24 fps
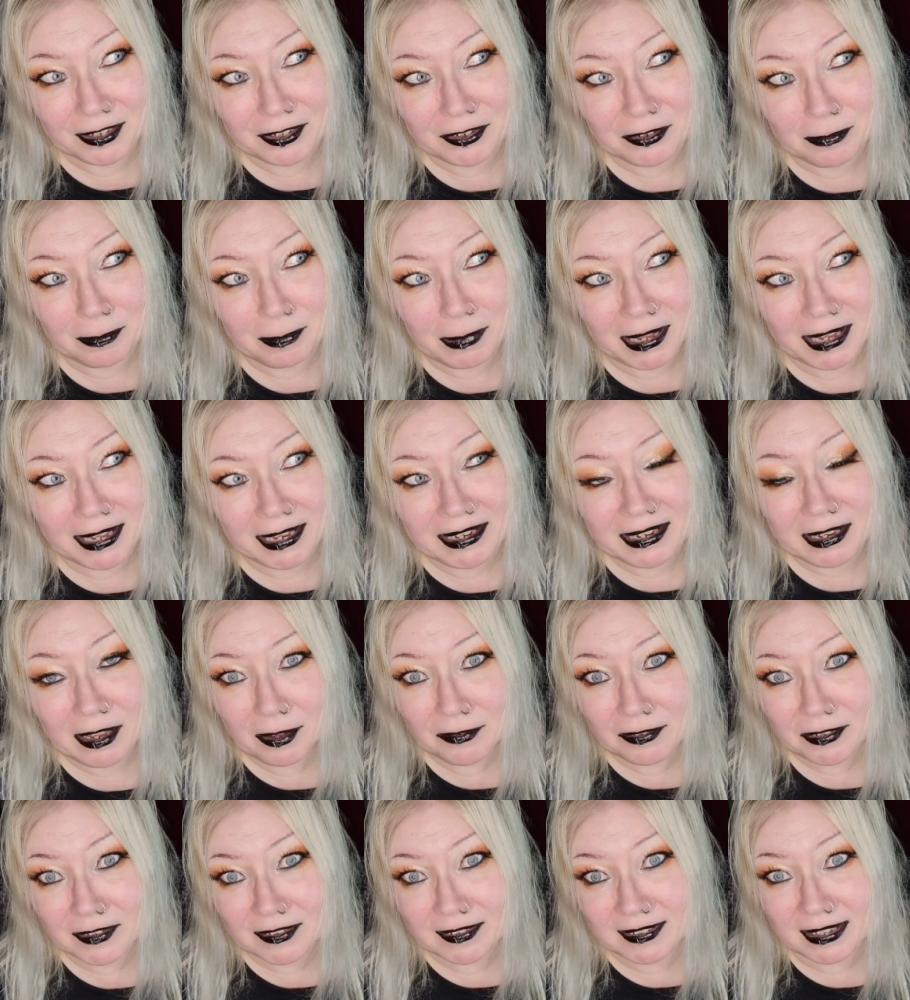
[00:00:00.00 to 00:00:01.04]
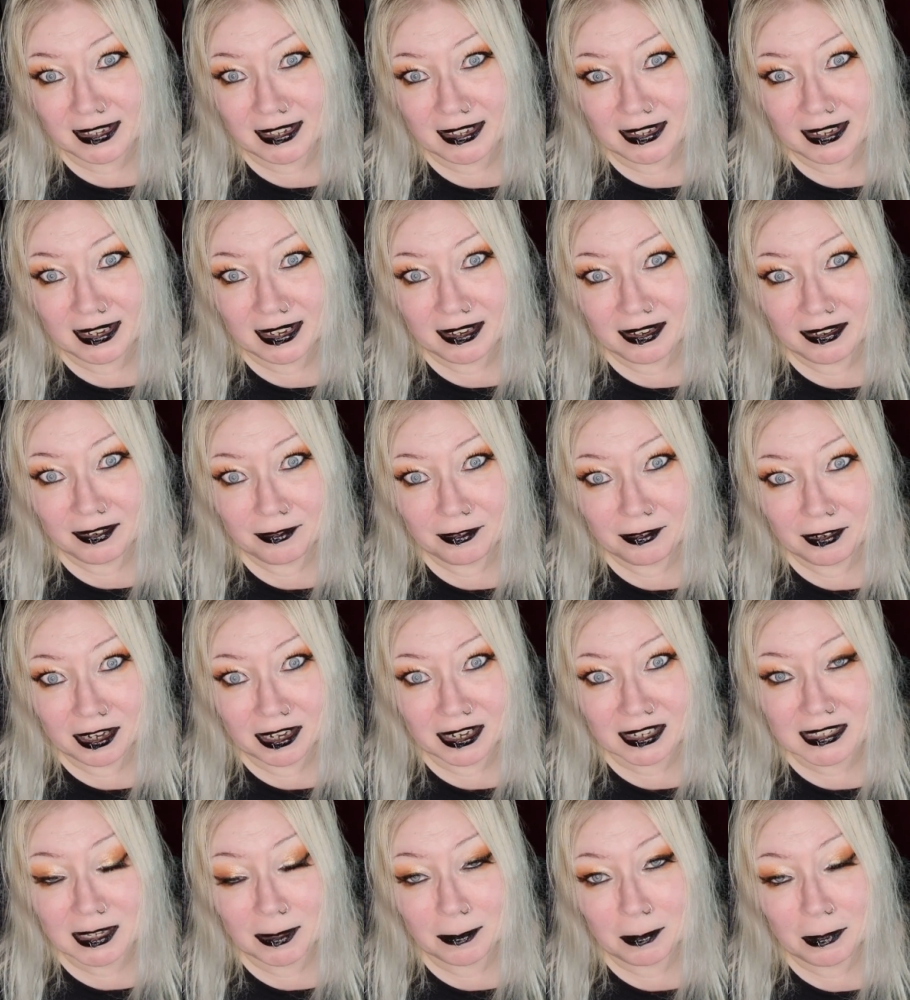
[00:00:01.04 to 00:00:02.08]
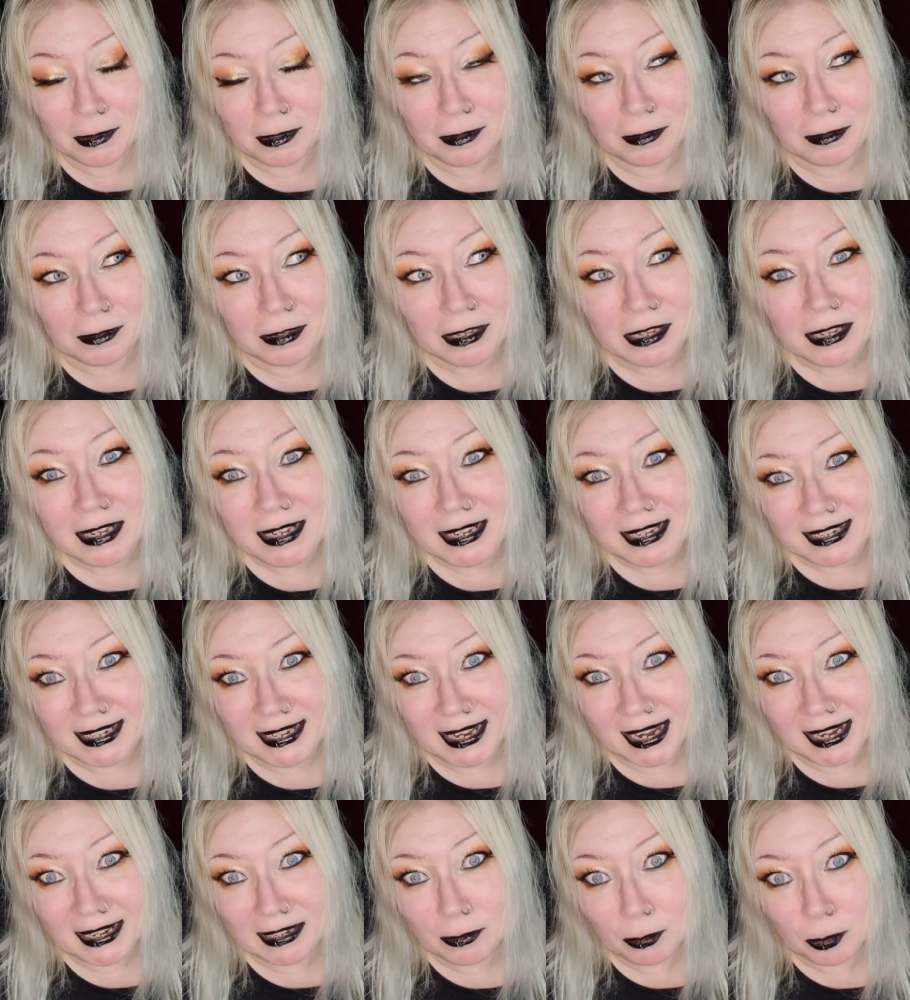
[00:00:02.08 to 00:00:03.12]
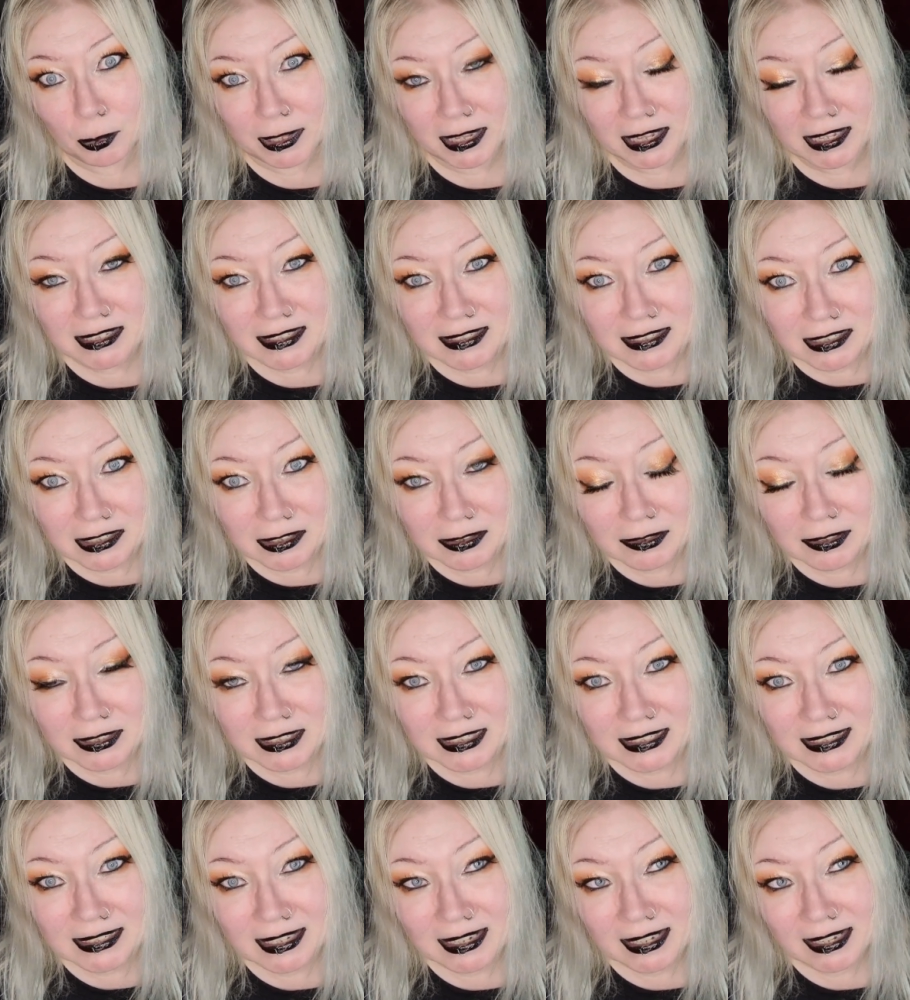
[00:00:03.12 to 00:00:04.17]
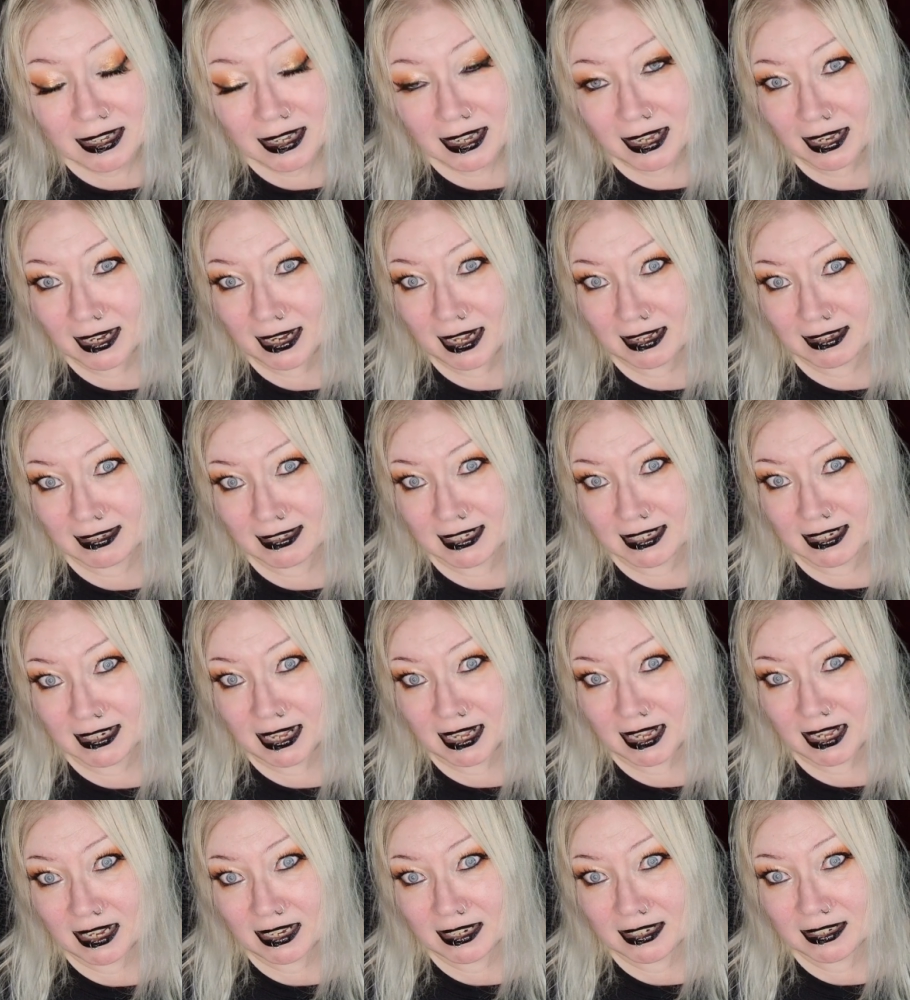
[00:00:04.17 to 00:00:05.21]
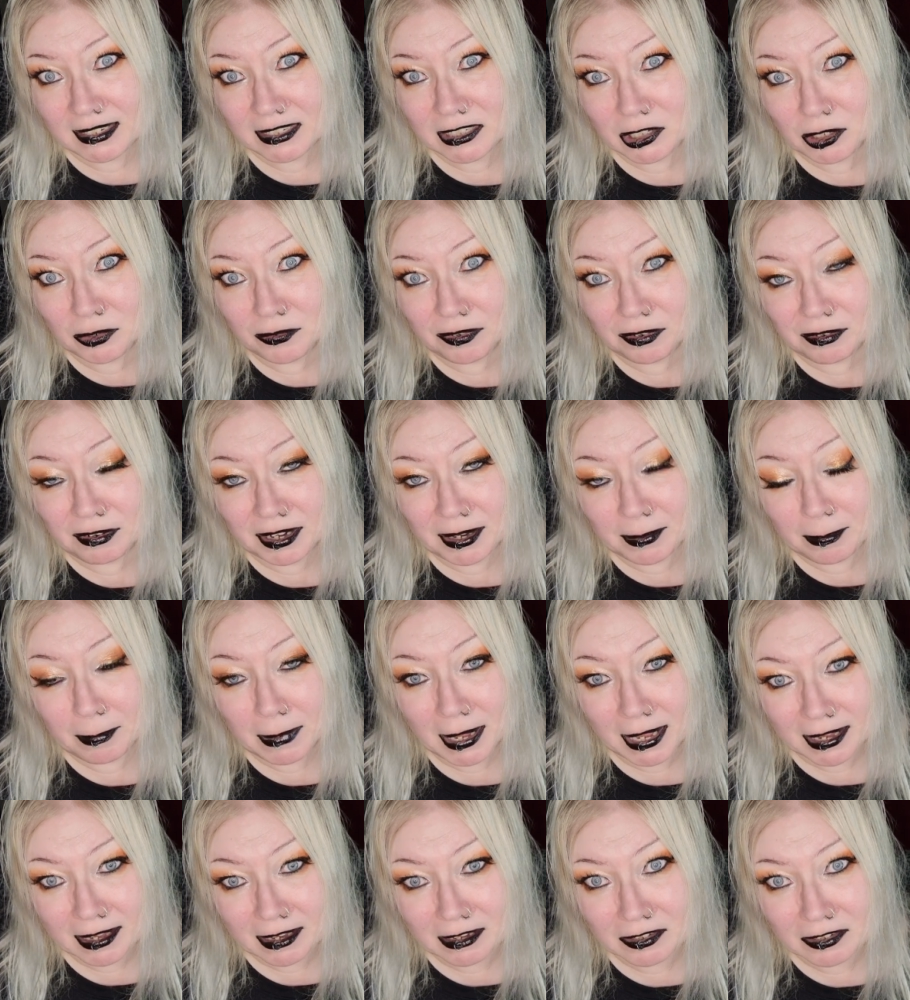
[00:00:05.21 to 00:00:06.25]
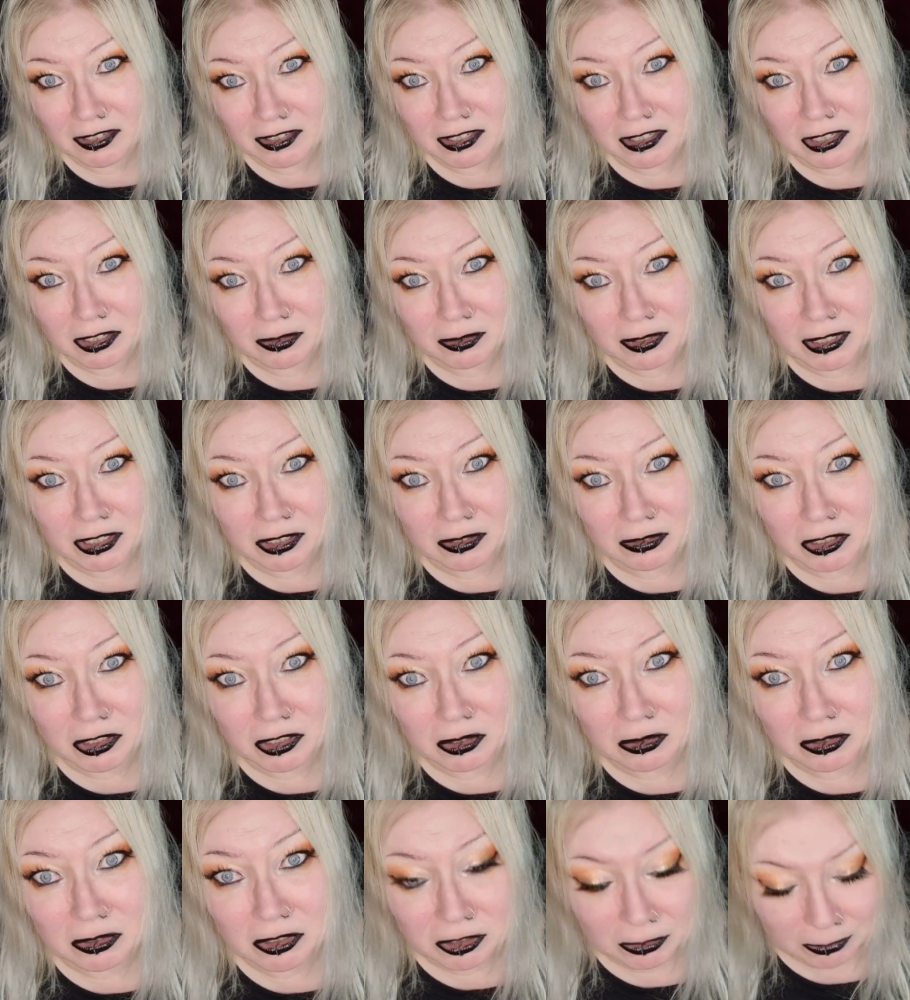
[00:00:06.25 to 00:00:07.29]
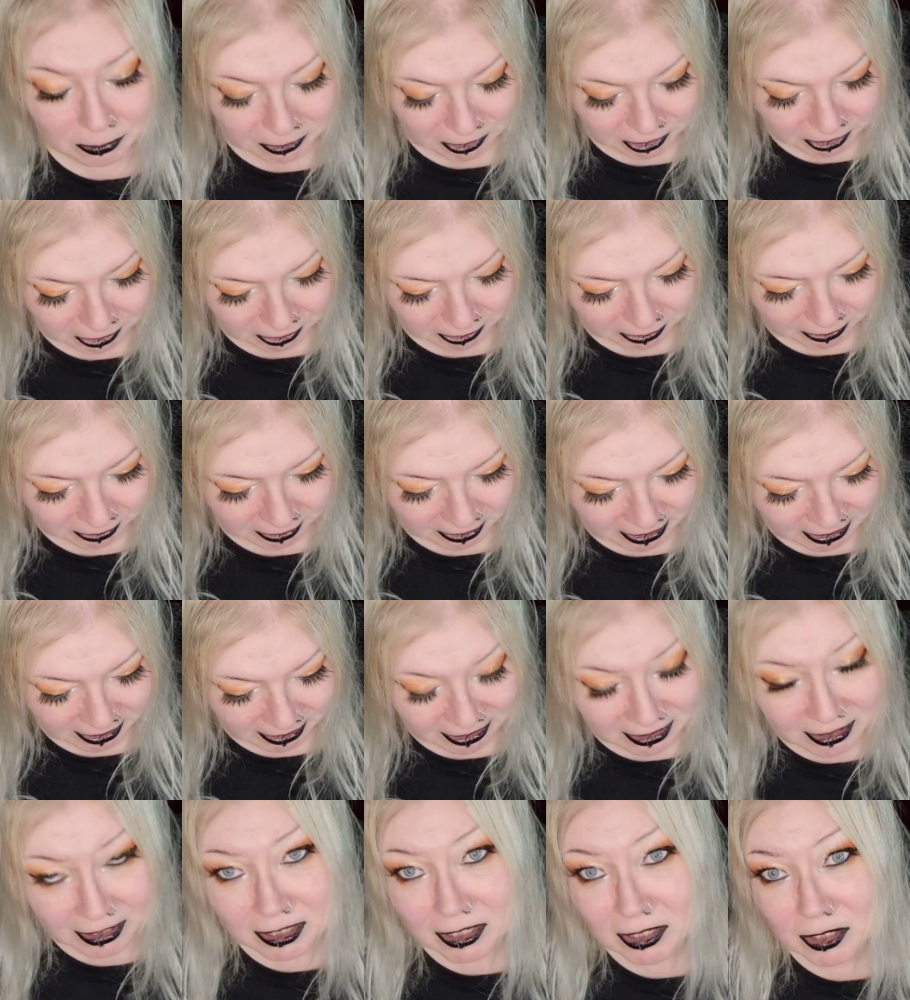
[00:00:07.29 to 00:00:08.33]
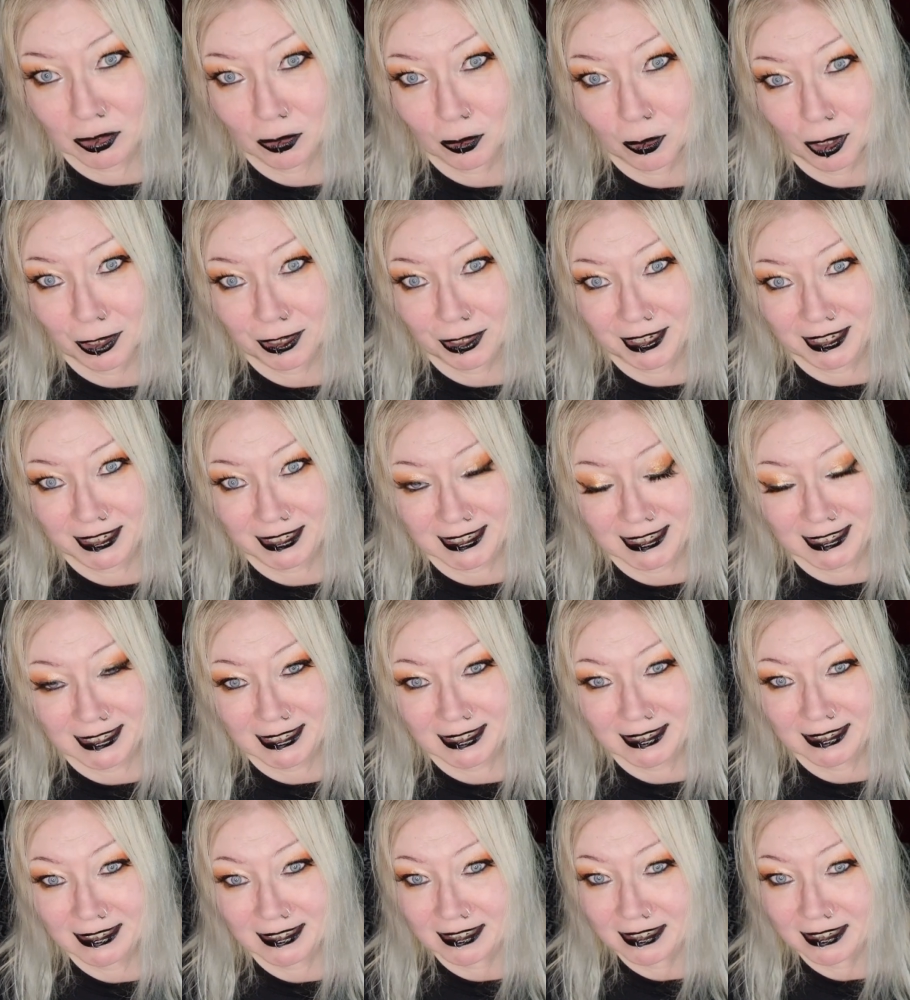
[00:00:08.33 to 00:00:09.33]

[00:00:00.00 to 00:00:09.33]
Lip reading: I should buy it after seeing, for example, Jane Wilkes use it, and I have seen other jewelry makers use it on YouTube too. So what is it?